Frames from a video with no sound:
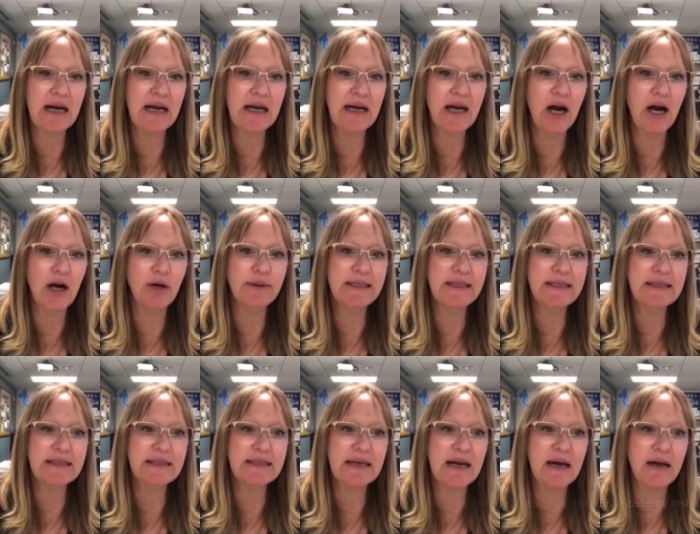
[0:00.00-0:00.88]
I always
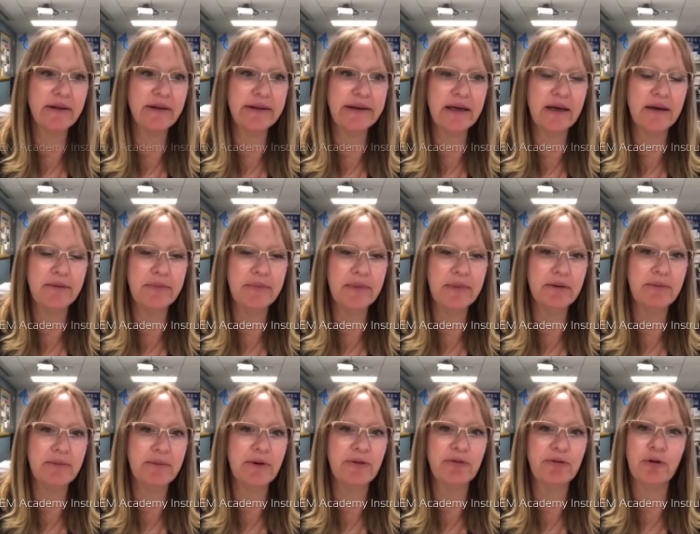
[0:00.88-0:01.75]
tell them
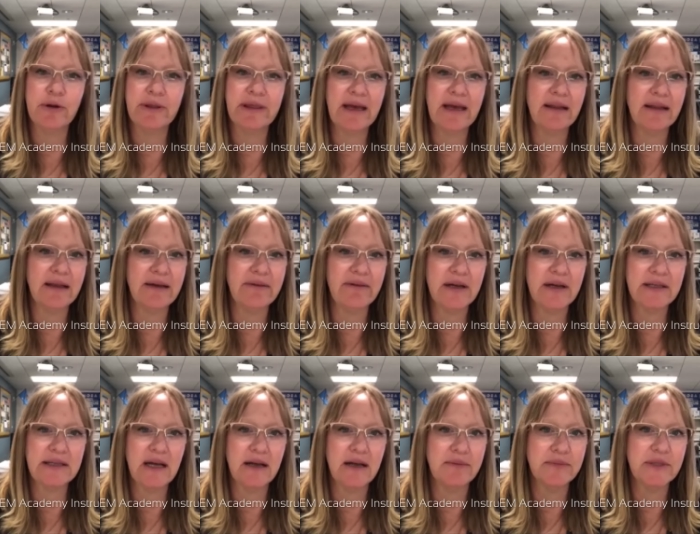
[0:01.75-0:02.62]
before they leave, I
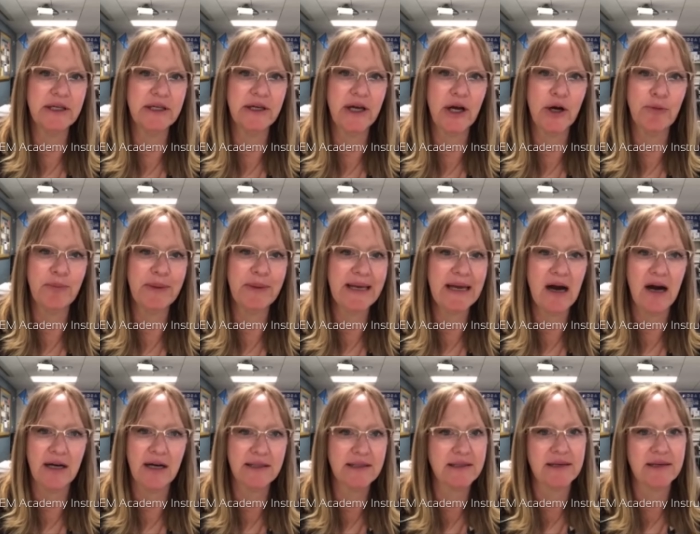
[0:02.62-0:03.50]
tell them to go be
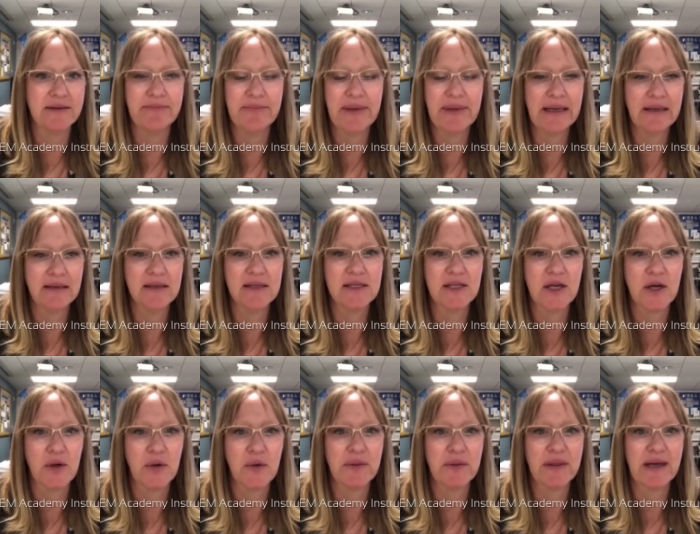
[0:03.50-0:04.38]
awesome. And
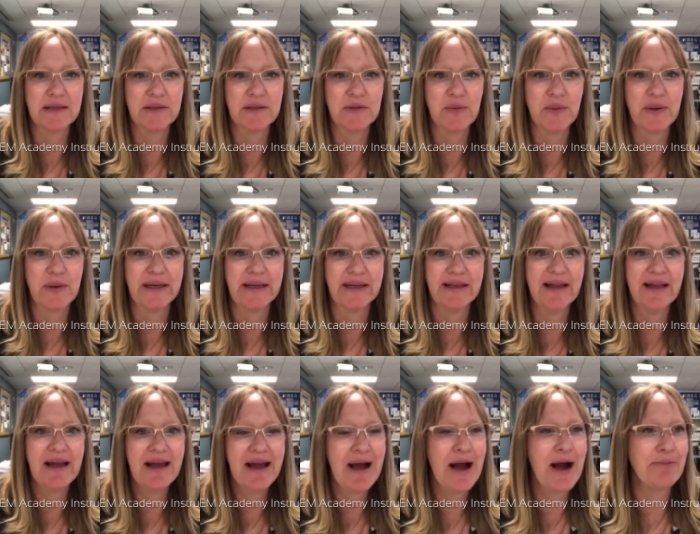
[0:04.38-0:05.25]
so that's what
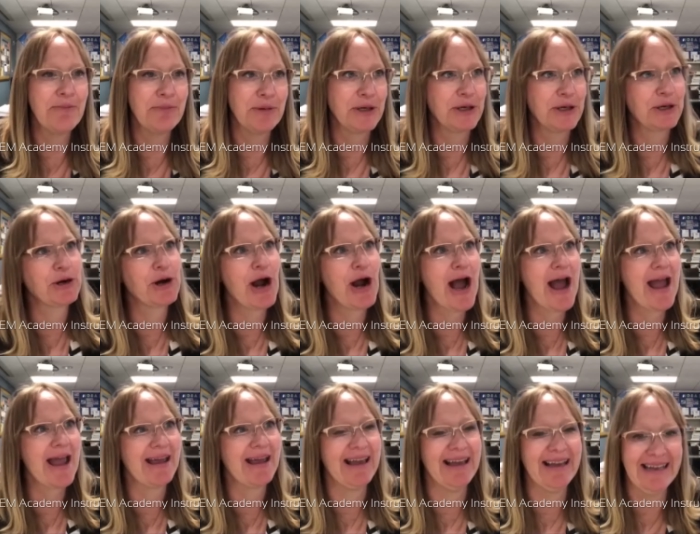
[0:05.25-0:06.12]
I'm going to
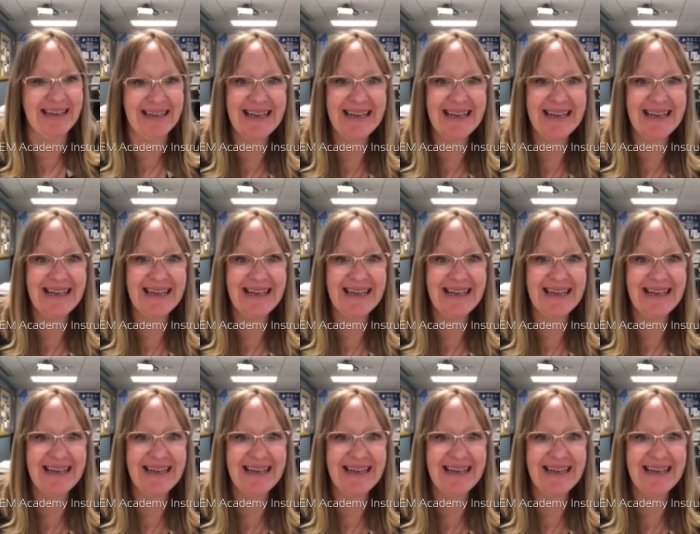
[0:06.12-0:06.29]
cry.